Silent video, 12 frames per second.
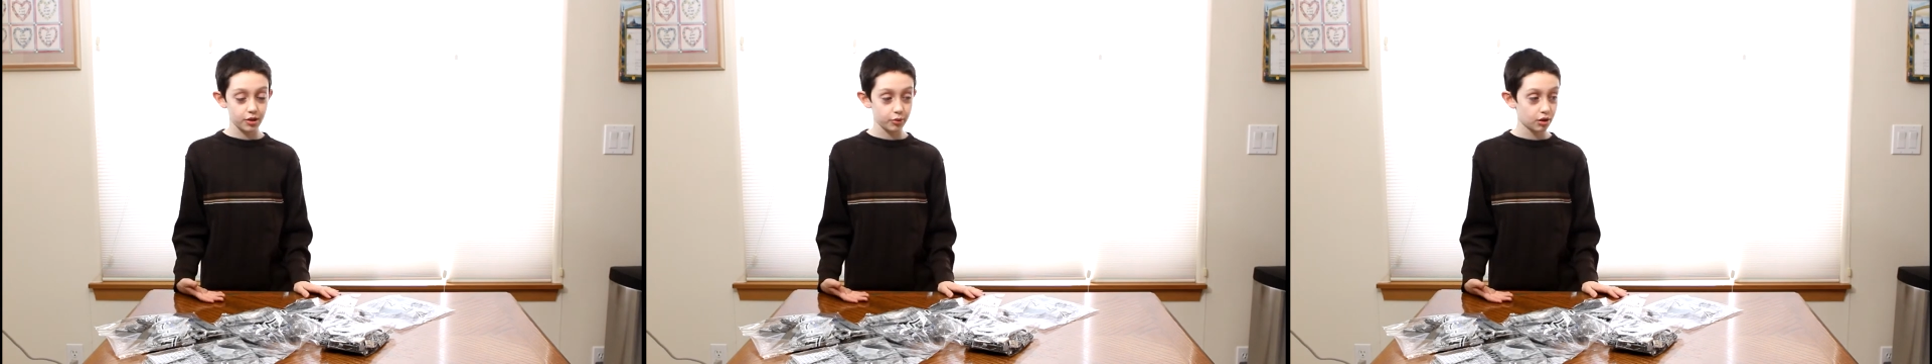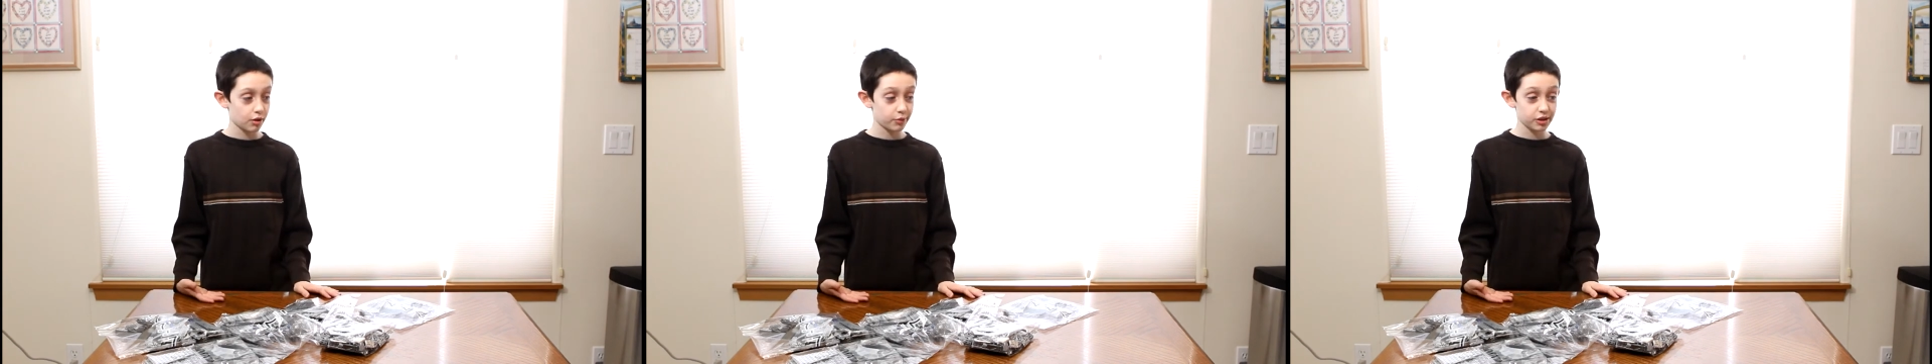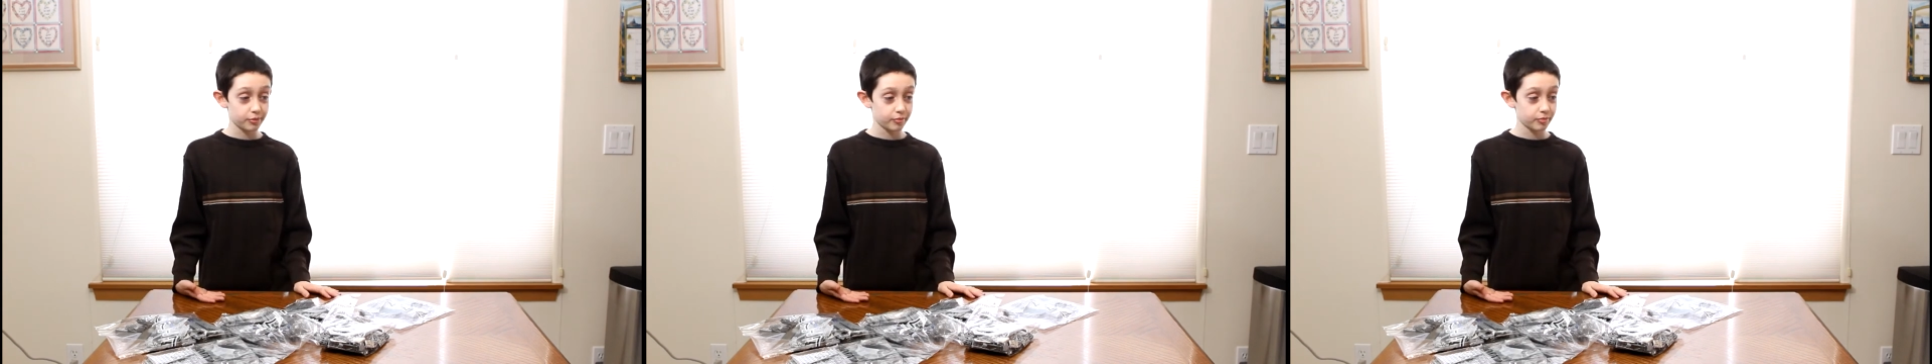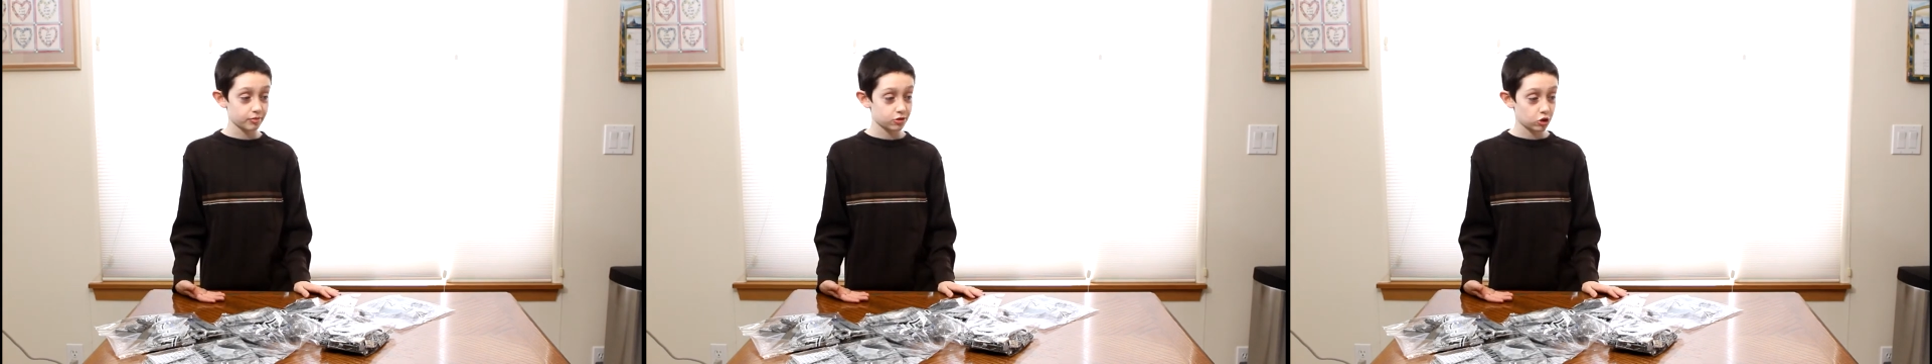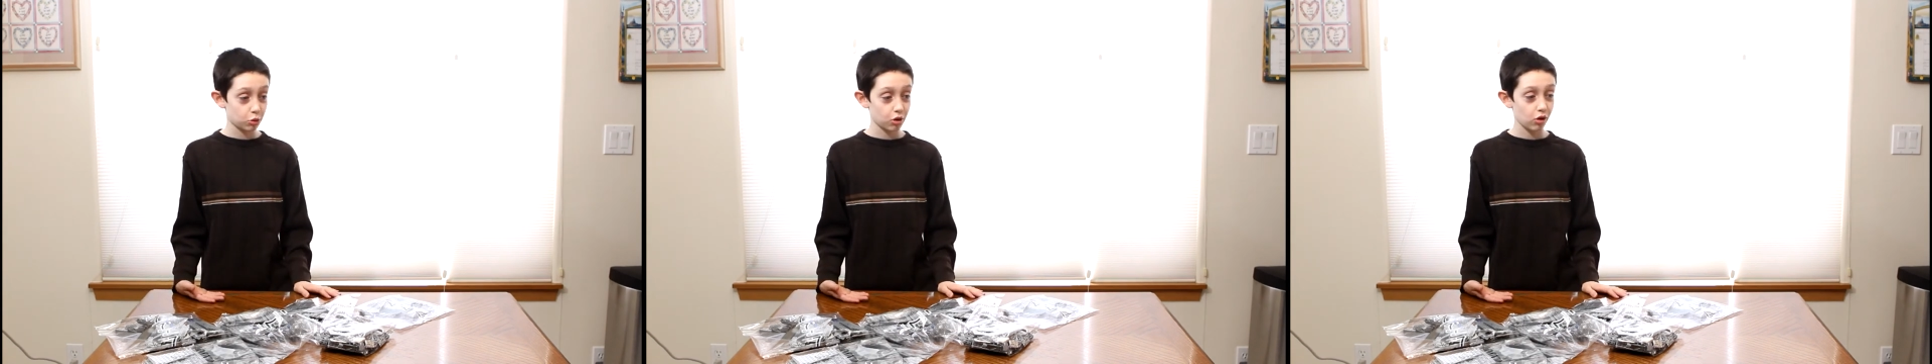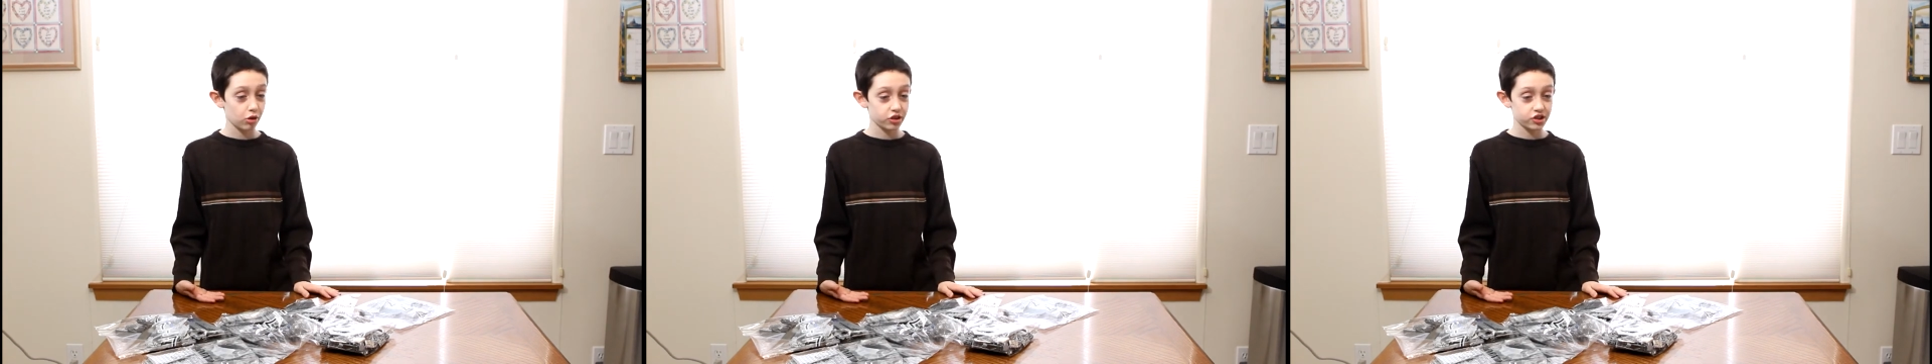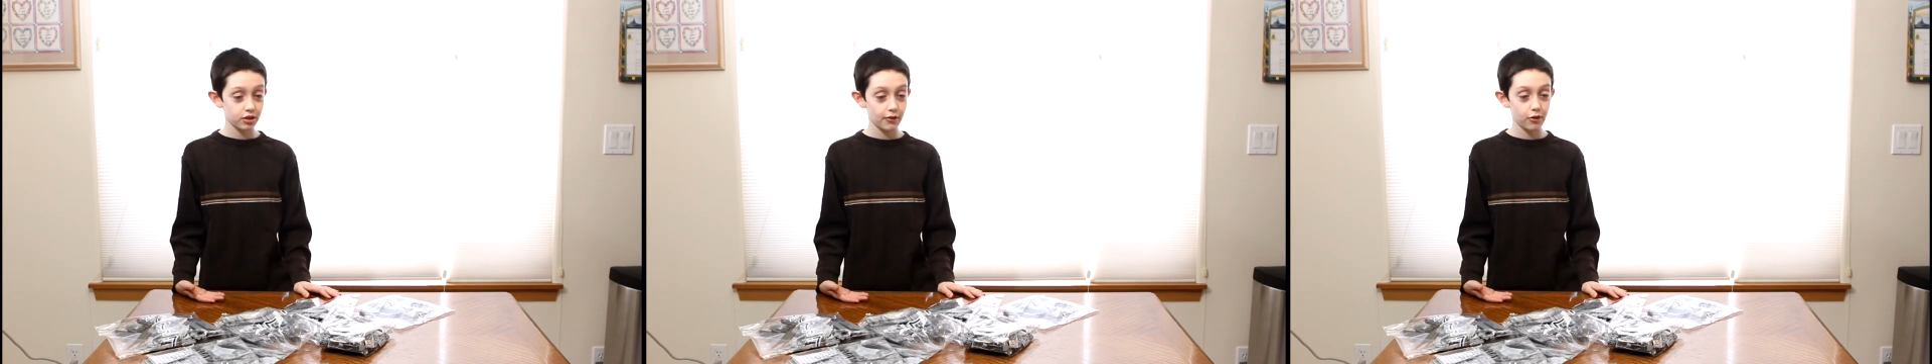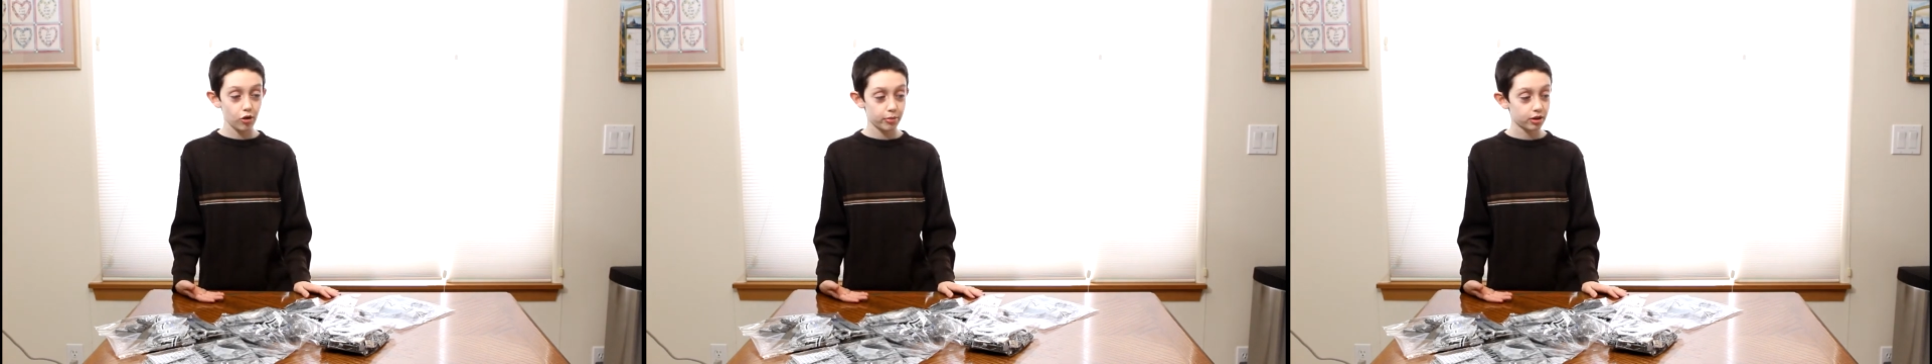We already tore all the stuff
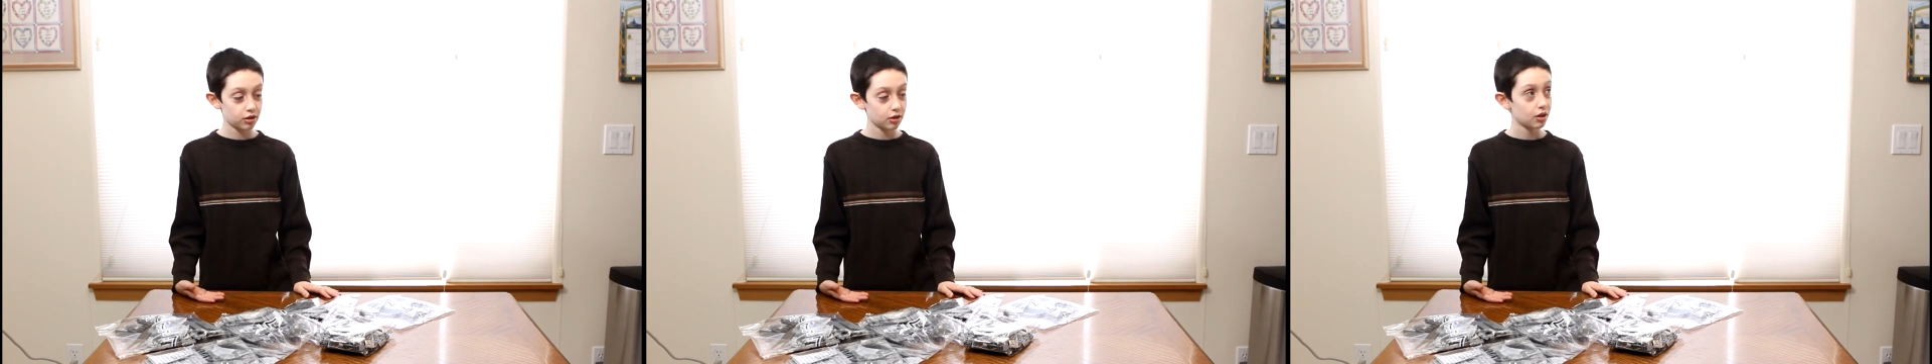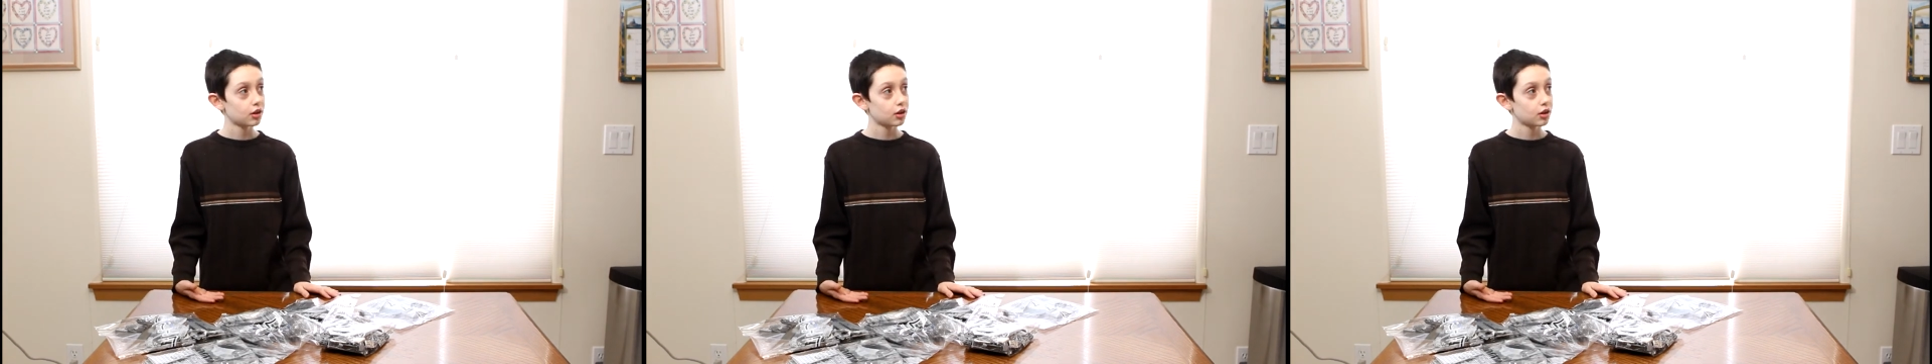open.